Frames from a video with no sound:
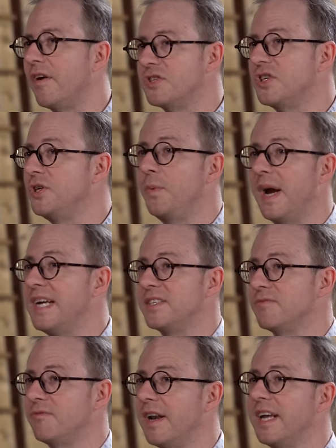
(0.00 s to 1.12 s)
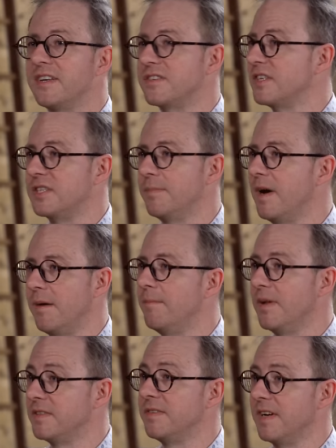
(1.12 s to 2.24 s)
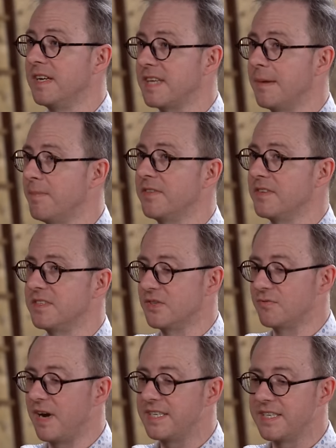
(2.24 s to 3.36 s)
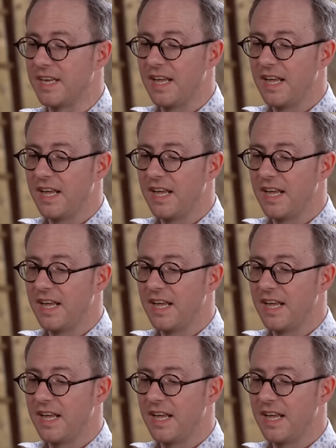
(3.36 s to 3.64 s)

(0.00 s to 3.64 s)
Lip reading: two ways of running such a multiverse hypothesis, right?